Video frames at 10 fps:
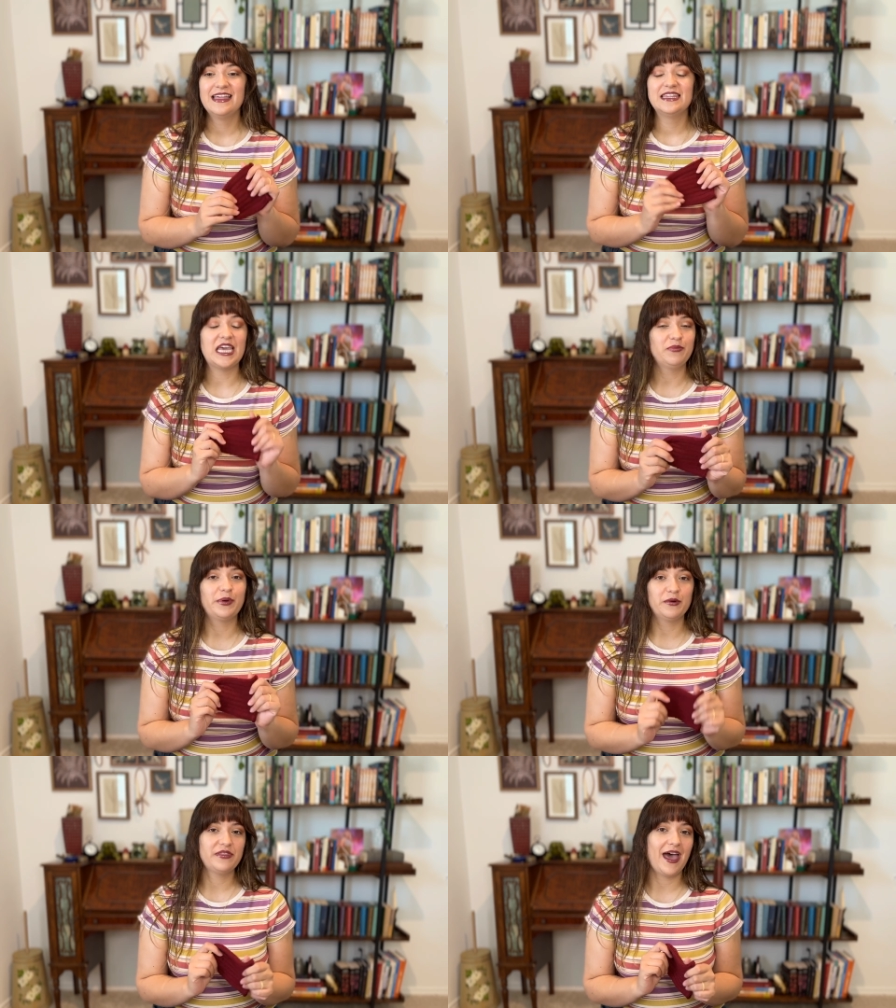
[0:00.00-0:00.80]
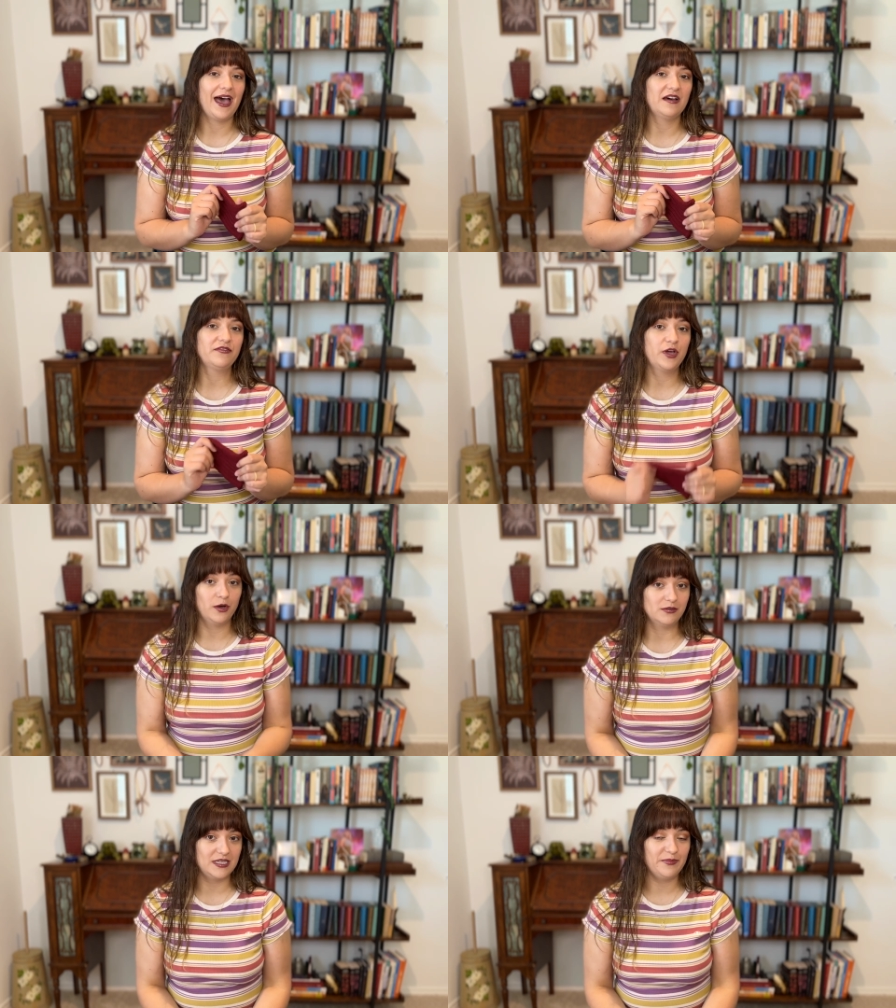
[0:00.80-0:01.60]
They both have
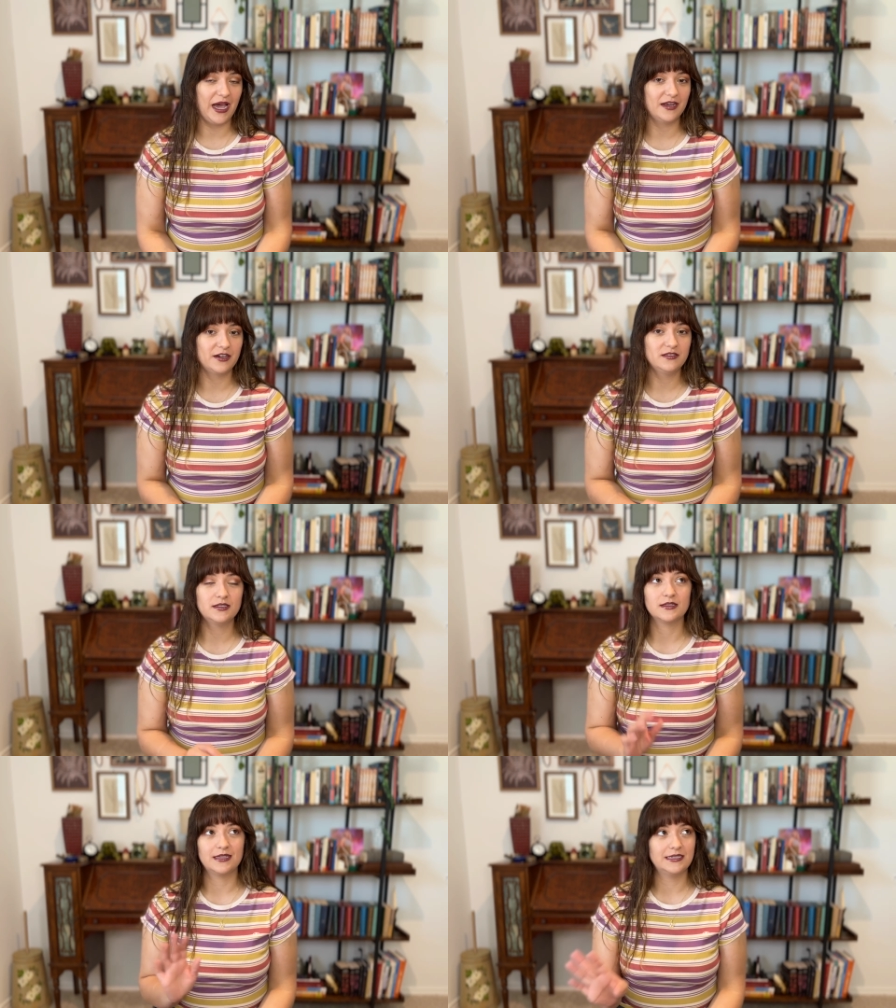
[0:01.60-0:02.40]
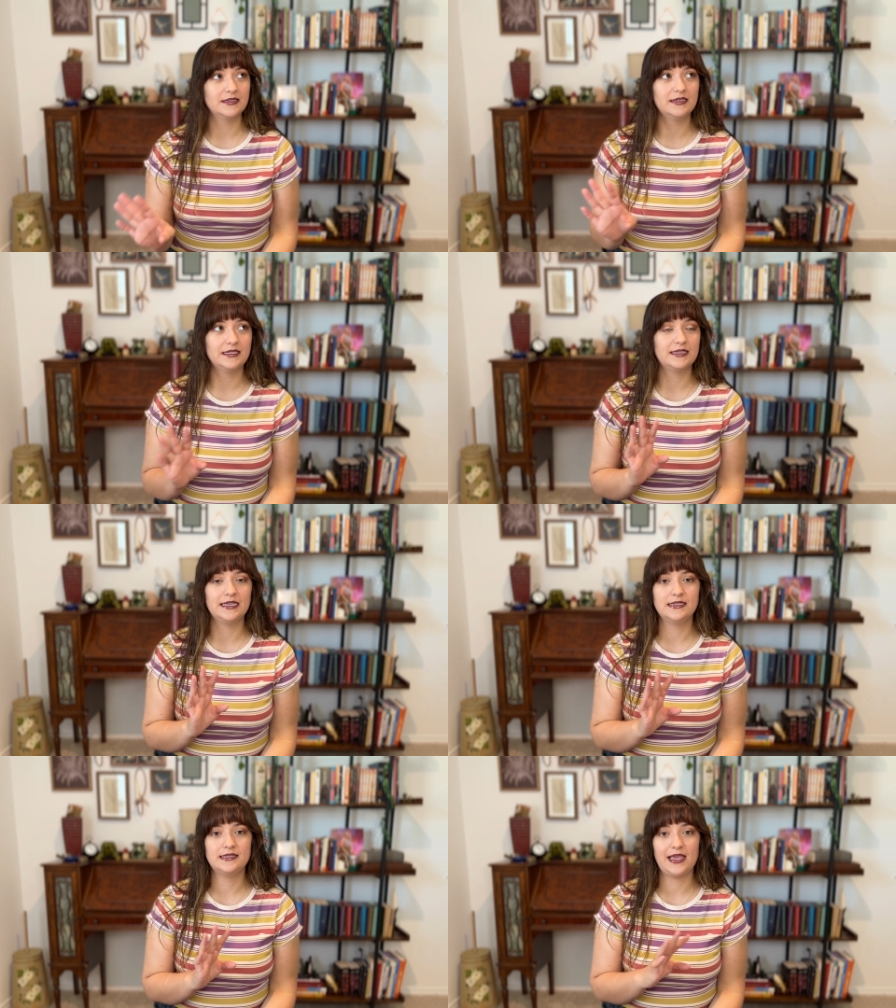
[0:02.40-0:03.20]
cozy patterns. Leslie's
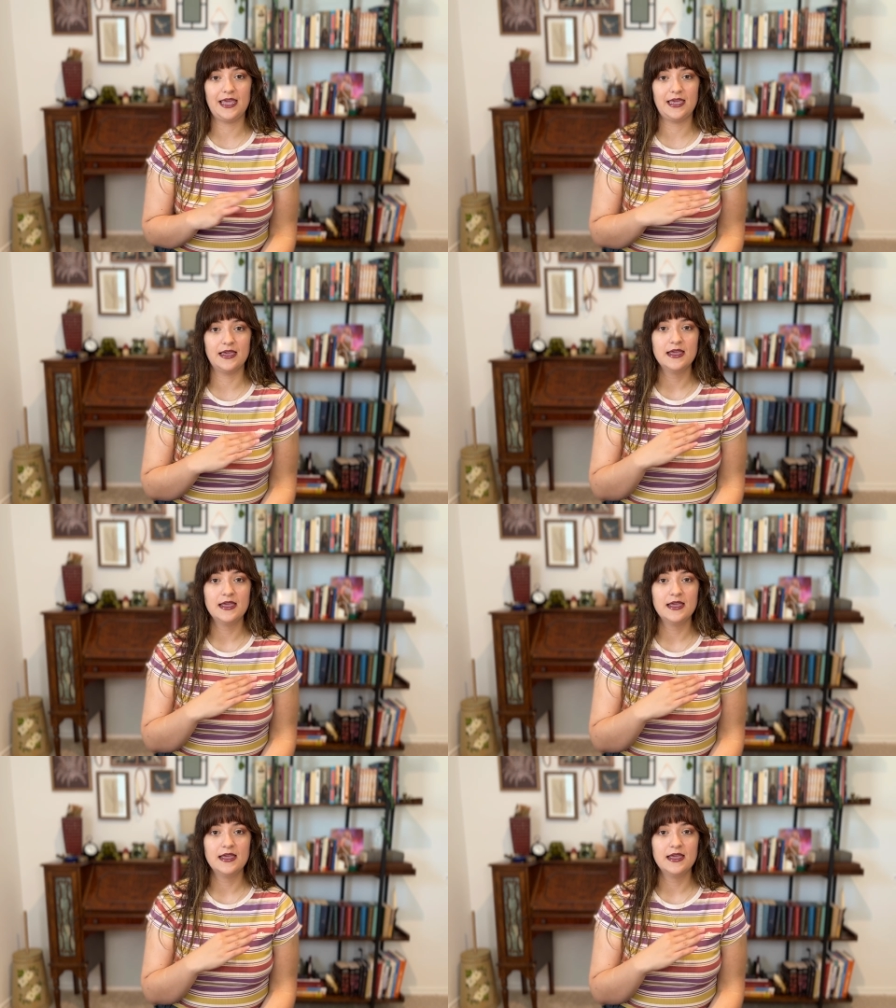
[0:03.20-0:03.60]
is a